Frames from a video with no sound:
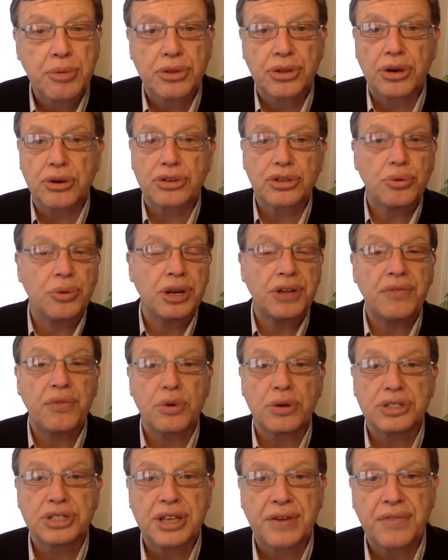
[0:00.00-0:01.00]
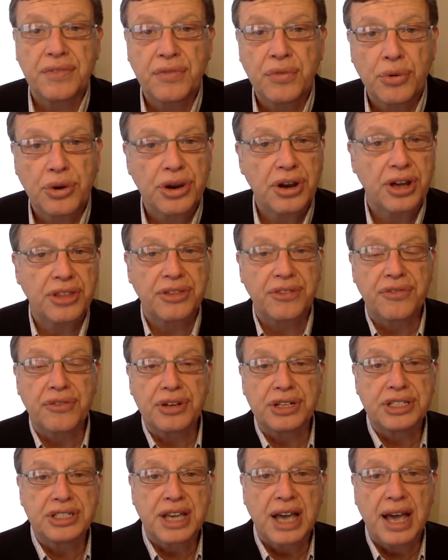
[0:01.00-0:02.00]
We're there 24/7 for you on the
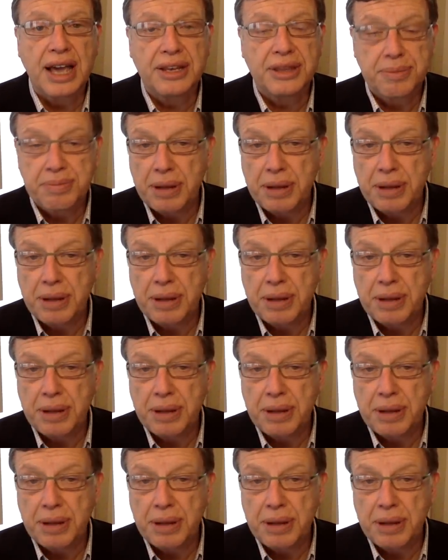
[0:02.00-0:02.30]
free side,